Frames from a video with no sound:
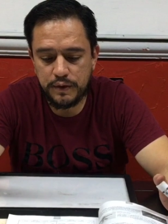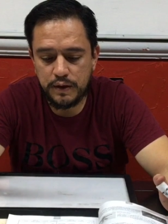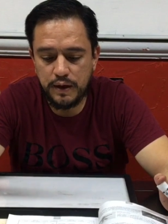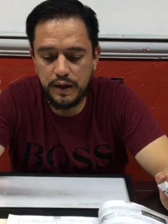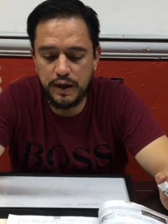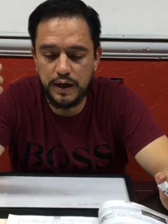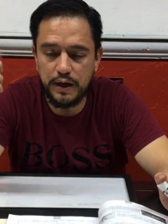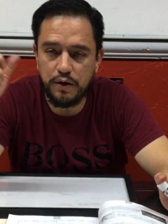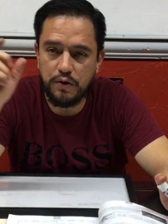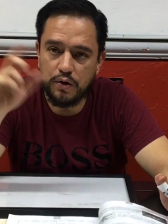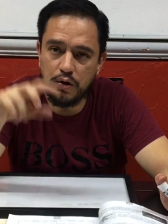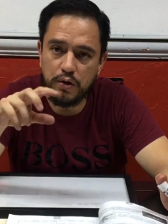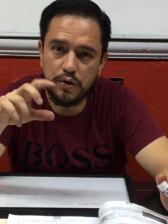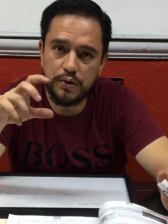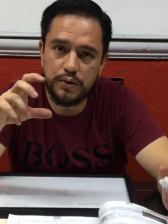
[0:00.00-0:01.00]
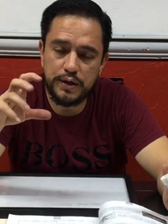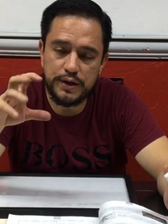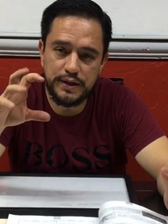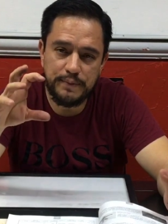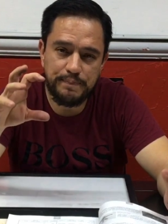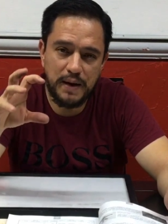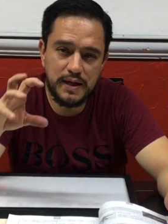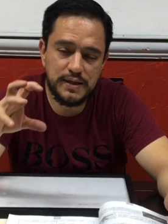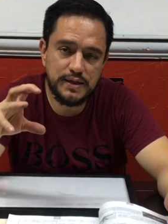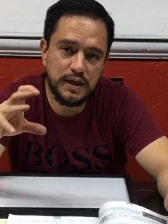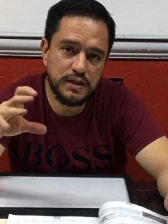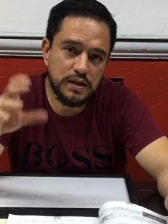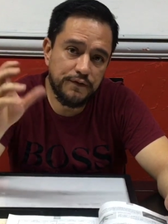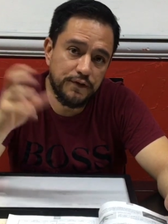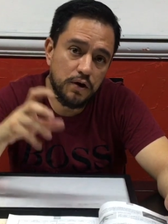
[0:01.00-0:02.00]
go, the past
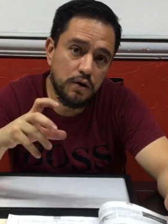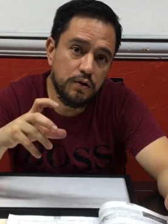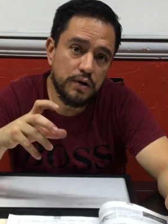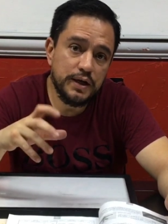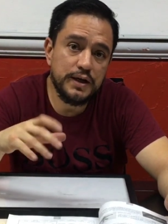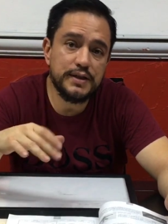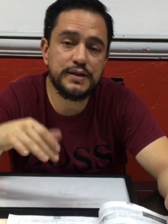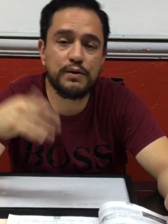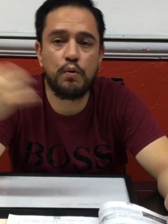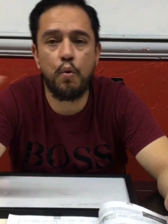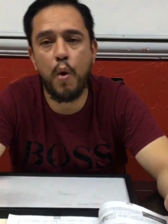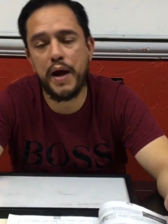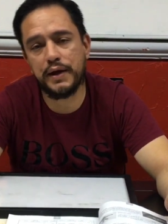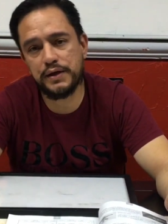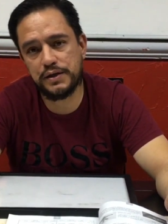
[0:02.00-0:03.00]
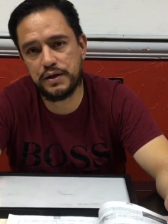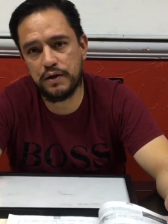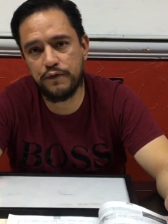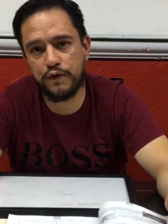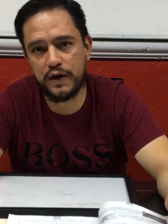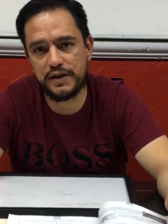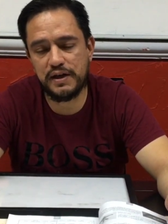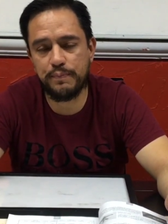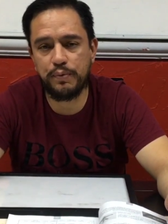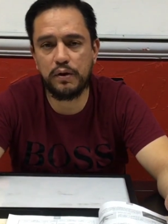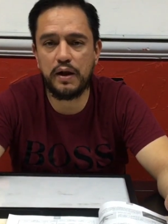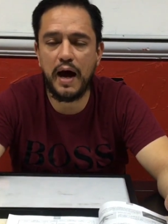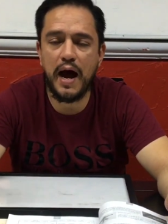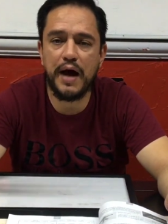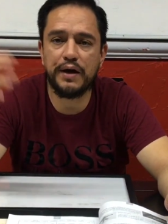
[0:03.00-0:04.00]
tense of go is went. For
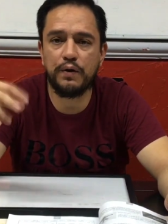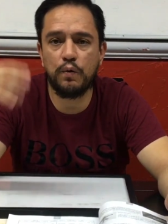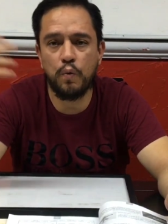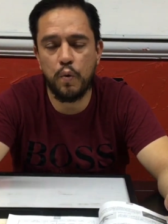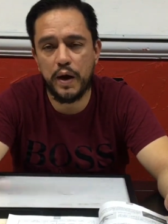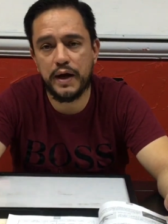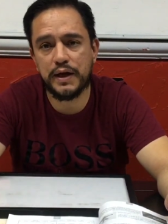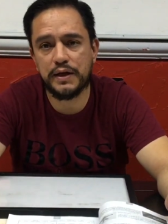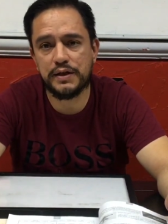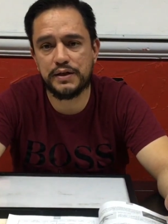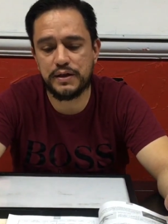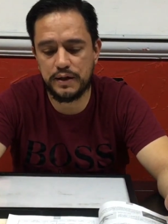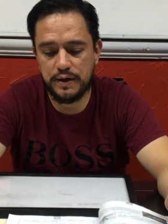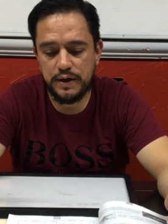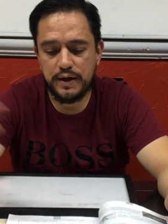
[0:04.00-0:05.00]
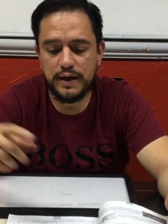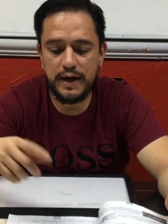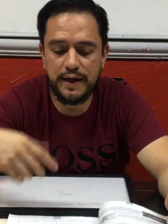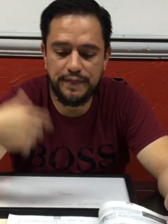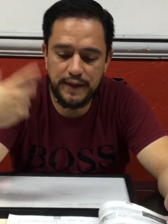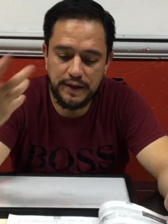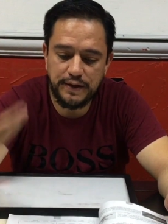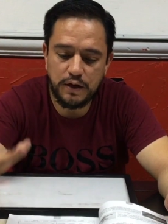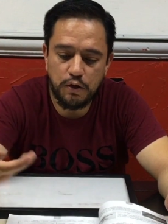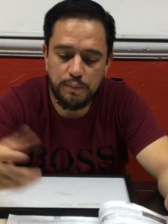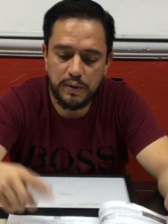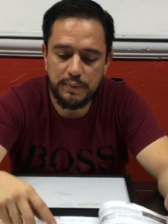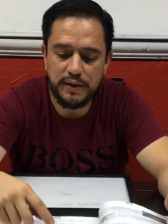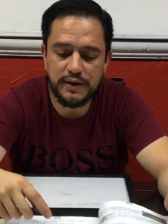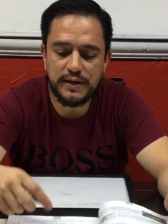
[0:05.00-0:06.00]
example, I went, and then the
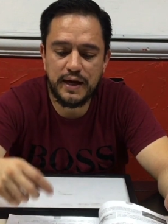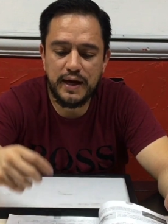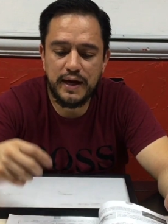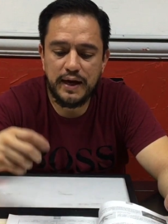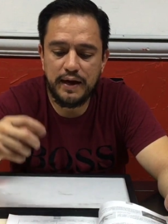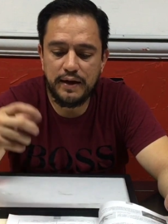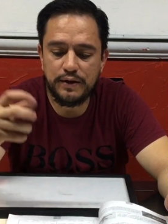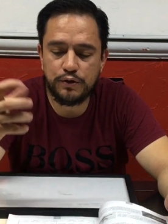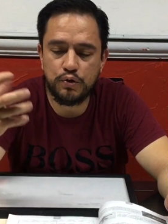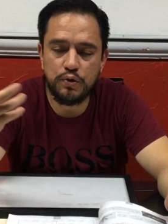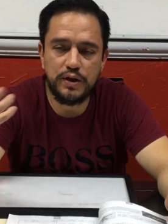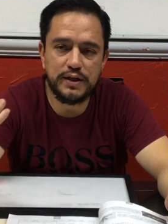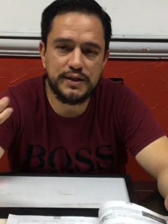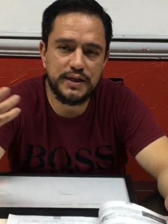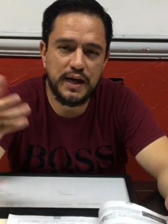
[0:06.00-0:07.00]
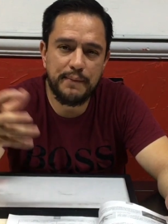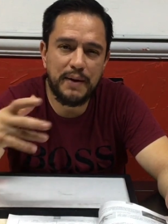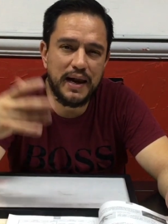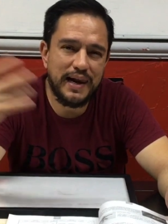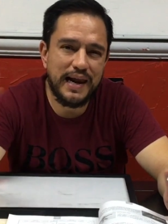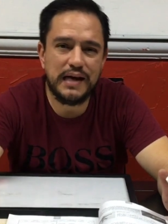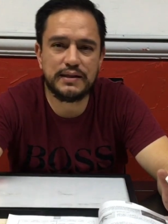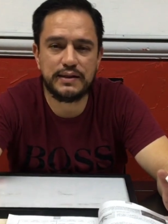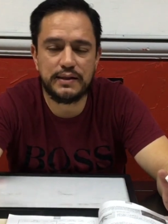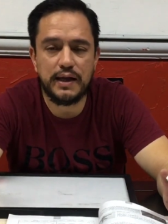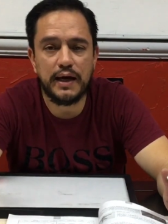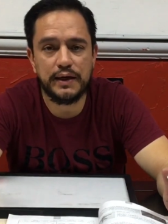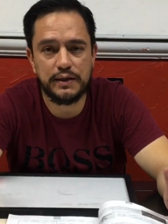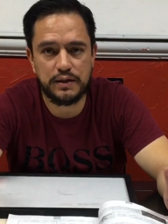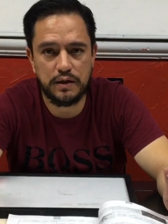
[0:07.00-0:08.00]
complement, to the cinema last
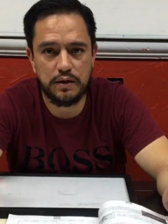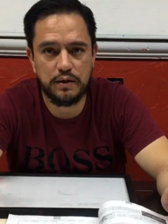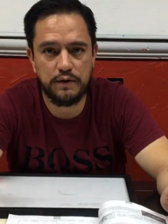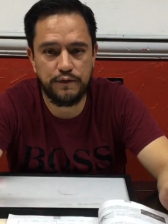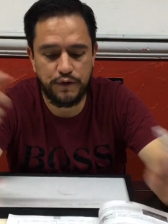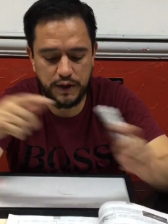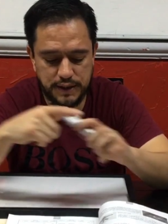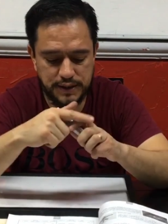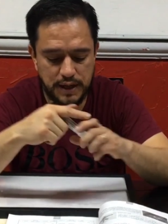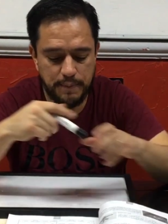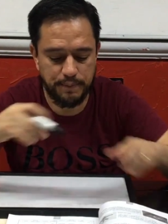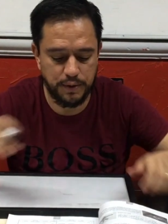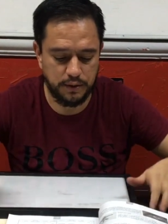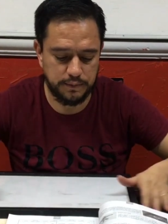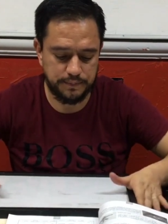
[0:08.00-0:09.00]
night. For example,